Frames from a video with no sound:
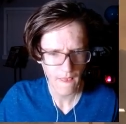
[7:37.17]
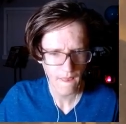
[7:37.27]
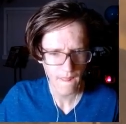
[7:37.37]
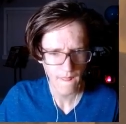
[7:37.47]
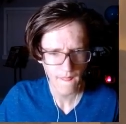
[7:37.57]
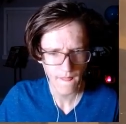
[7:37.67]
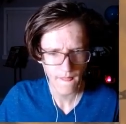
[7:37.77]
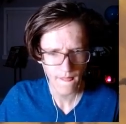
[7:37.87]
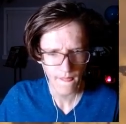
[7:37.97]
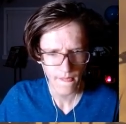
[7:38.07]

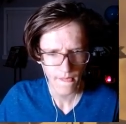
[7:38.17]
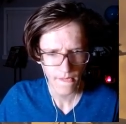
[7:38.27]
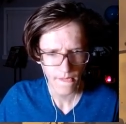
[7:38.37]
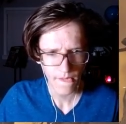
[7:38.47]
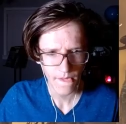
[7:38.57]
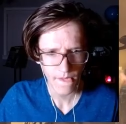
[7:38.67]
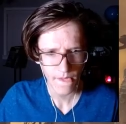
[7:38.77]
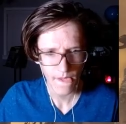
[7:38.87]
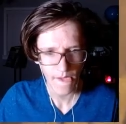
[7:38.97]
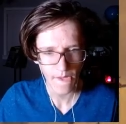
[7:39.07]

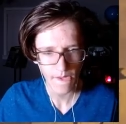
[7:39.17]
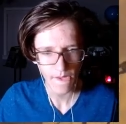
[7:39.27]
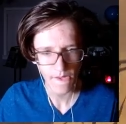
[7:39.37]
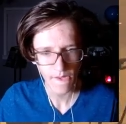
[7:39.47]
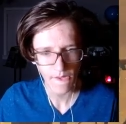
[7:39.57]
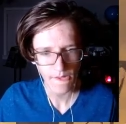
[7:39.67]
(silence)